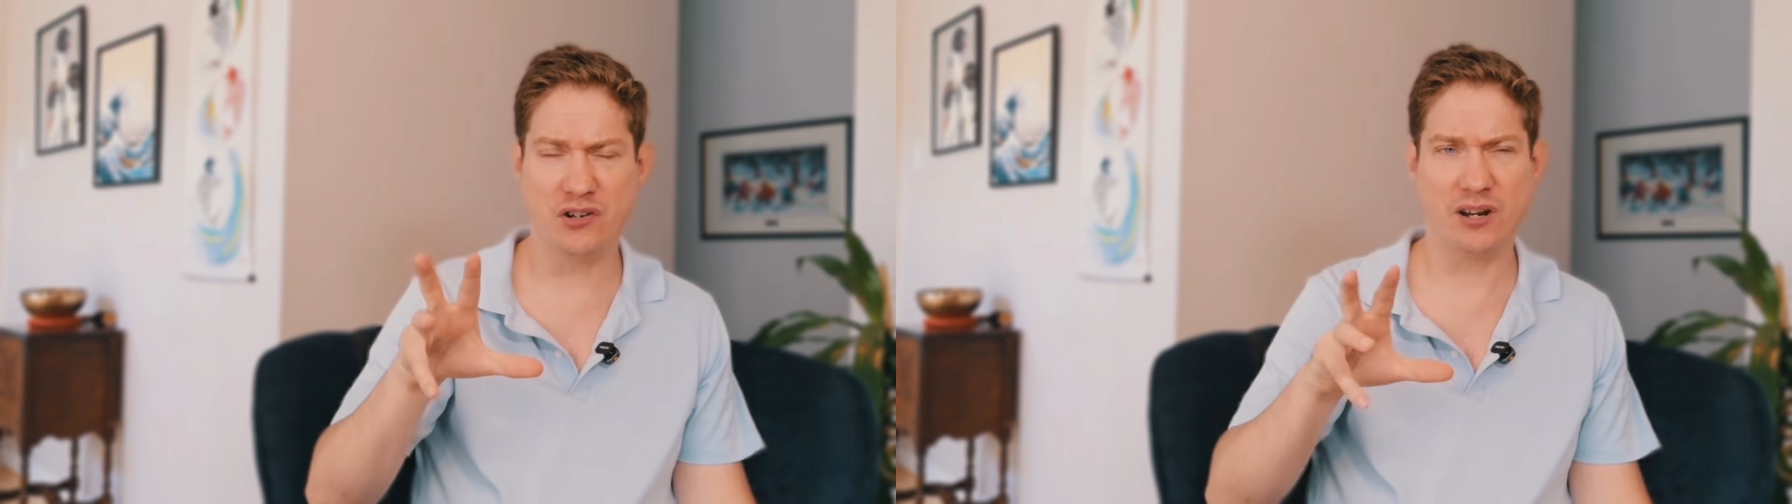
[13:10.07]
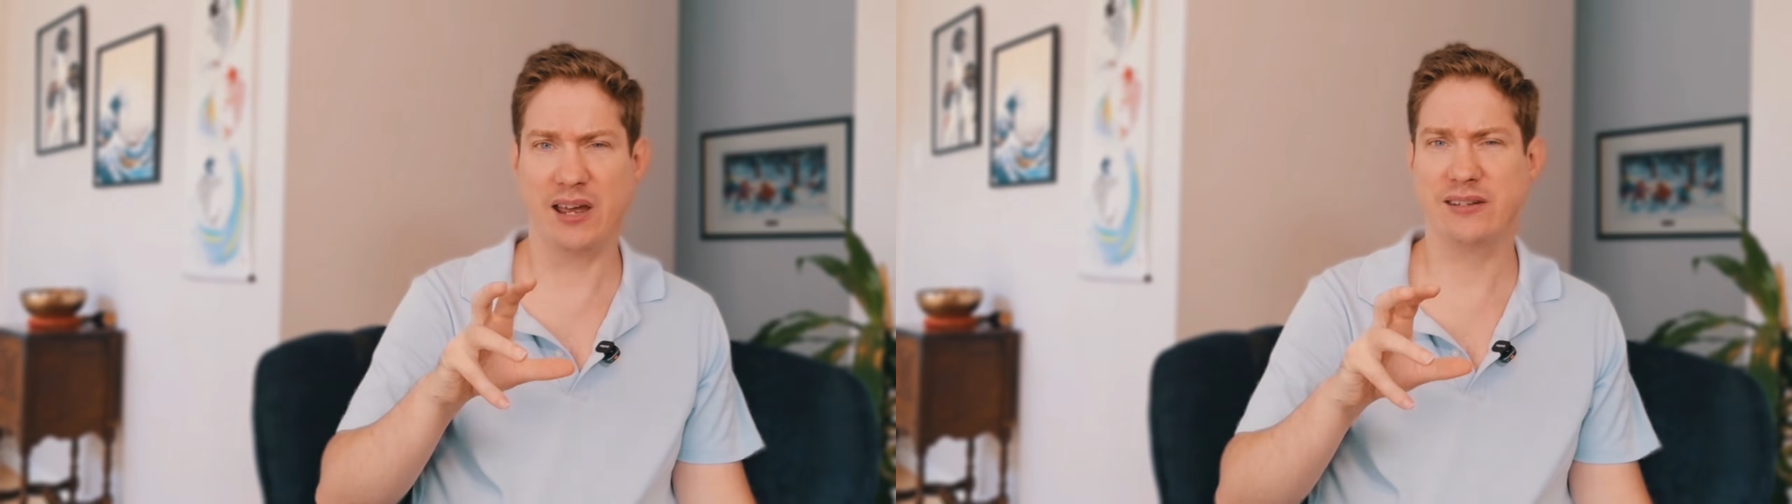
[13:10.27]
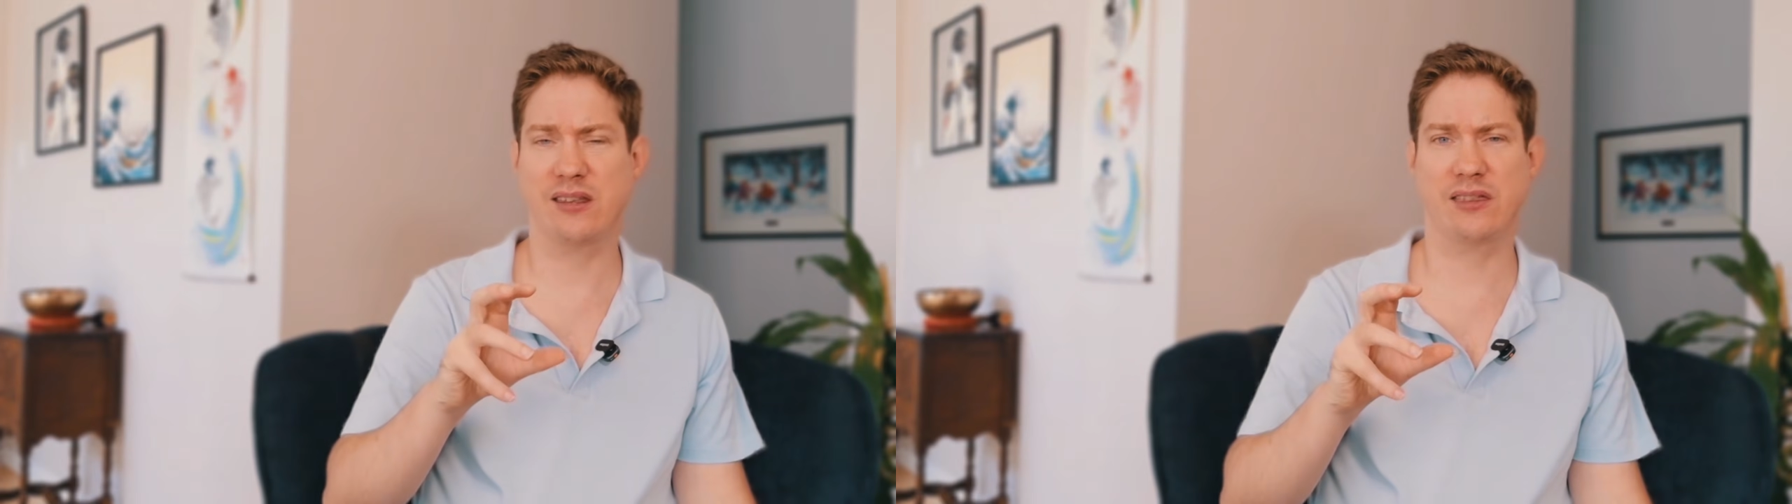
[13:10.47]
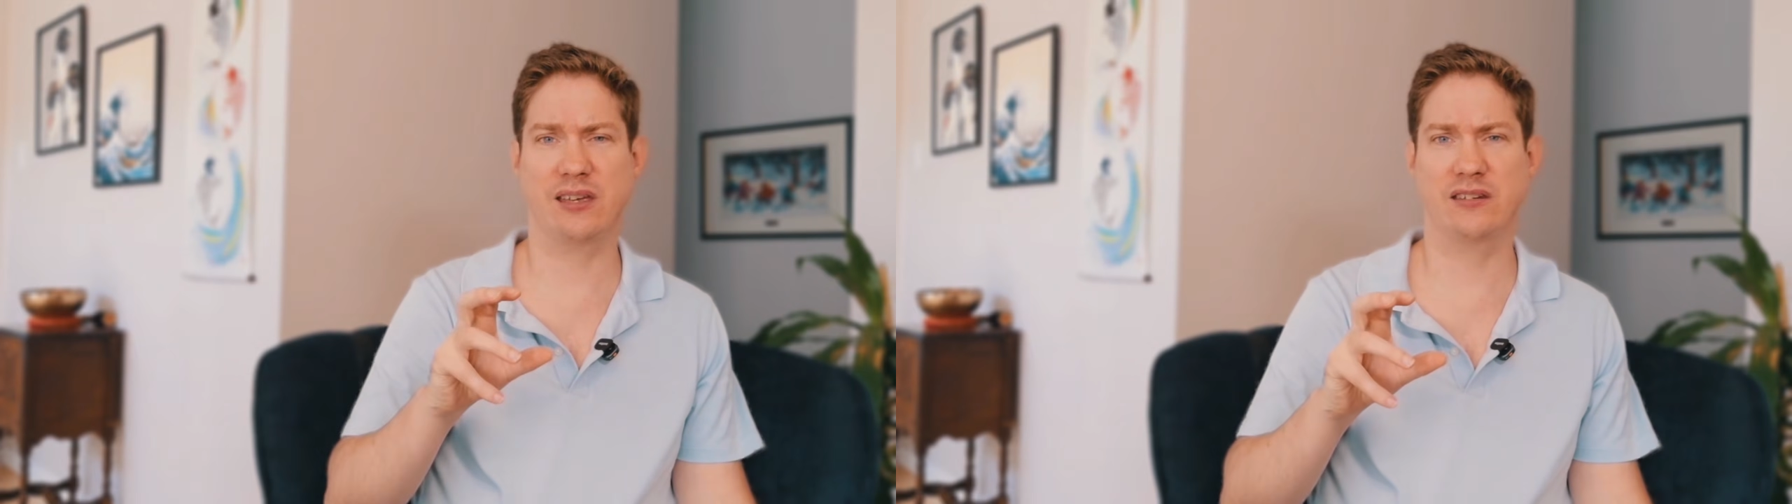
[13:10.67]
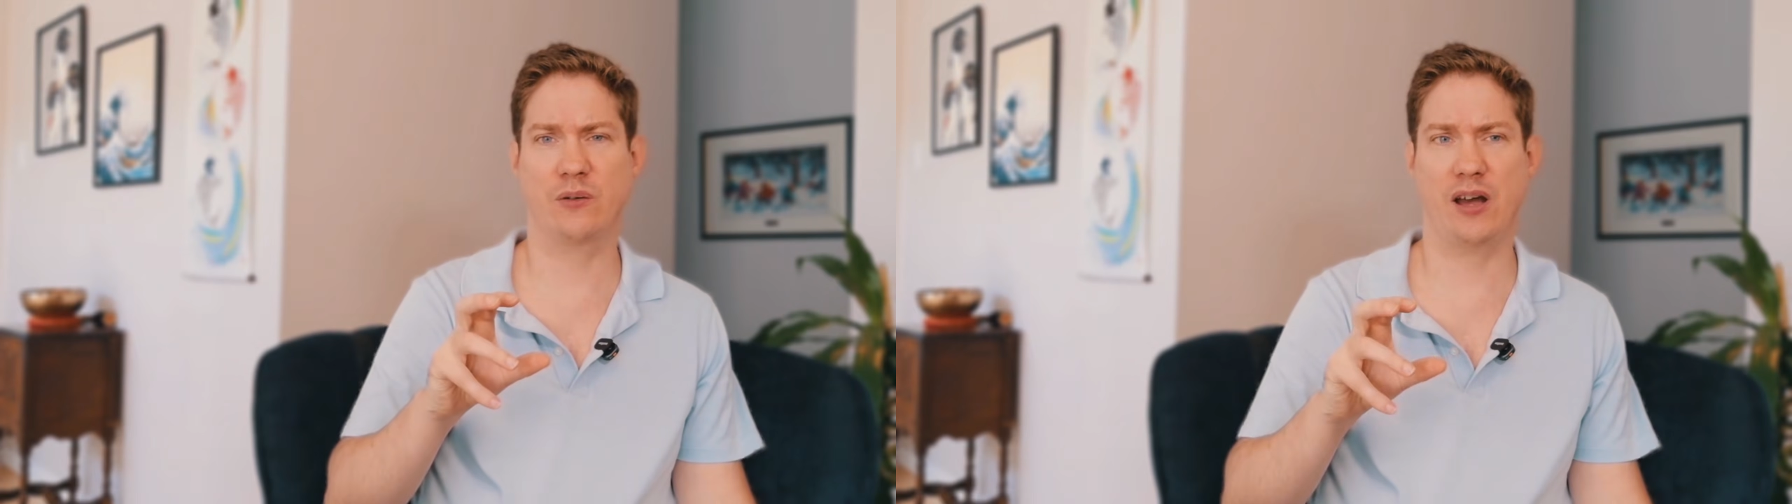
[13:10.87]
visualizing
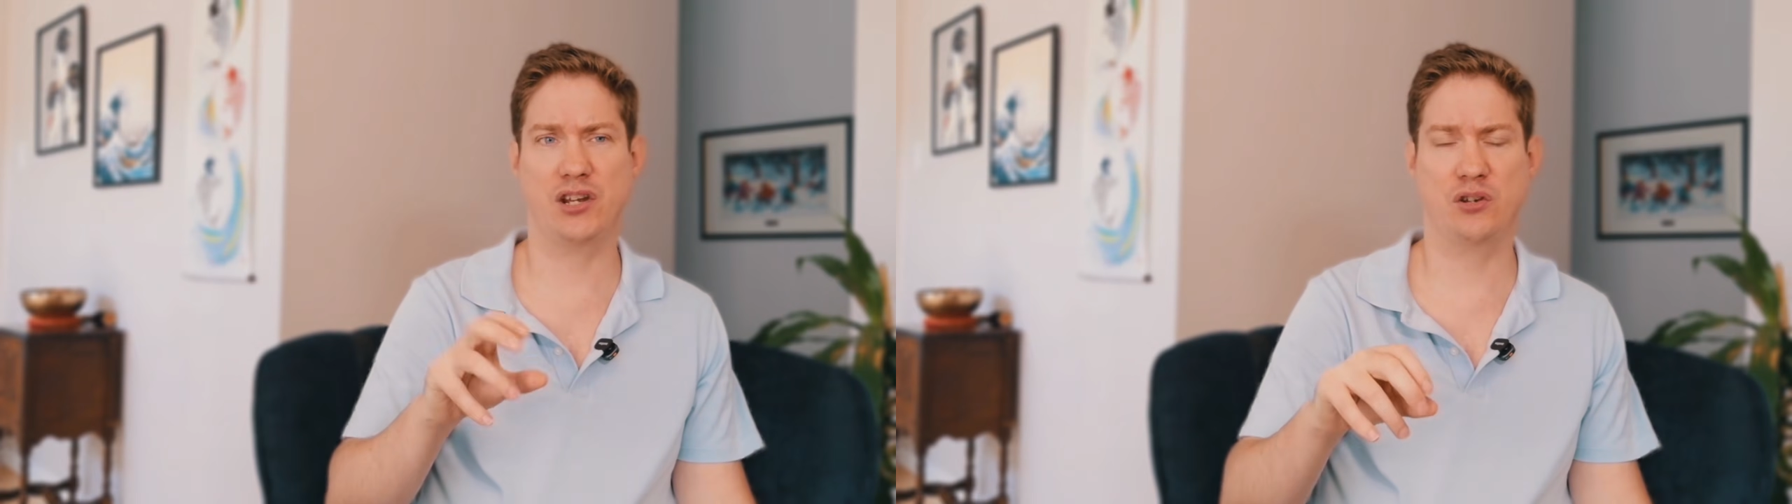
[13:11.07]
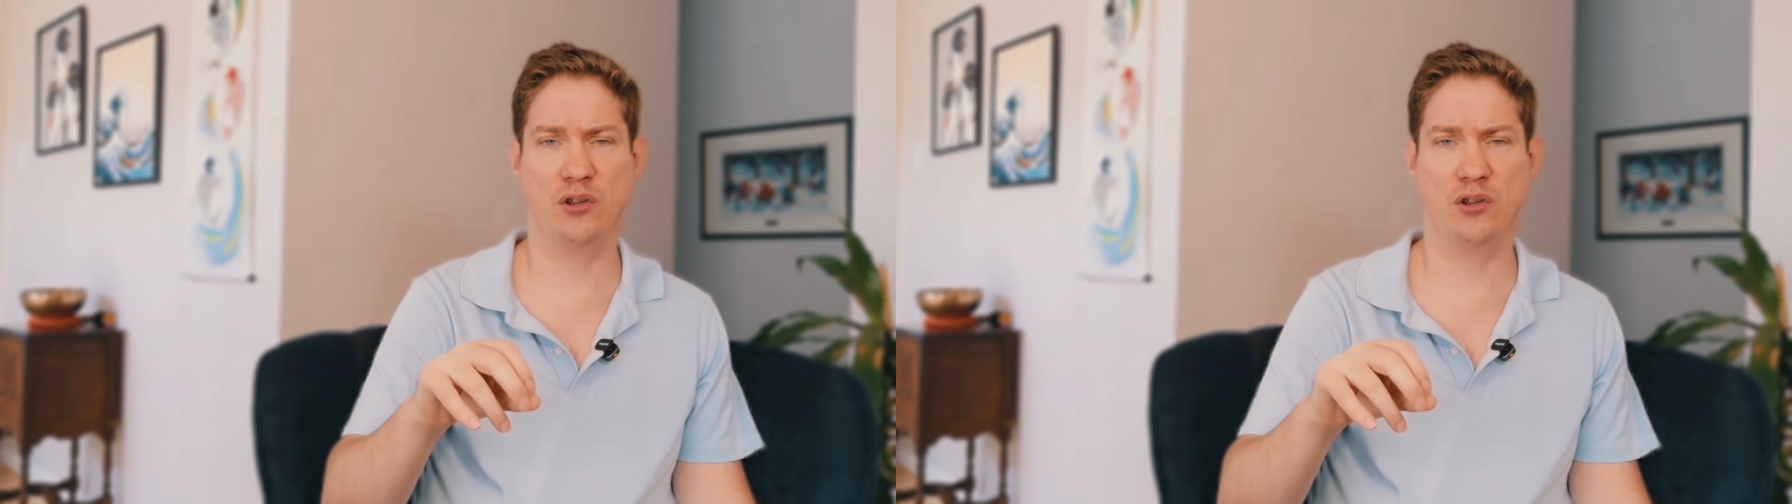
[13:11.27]
things around you,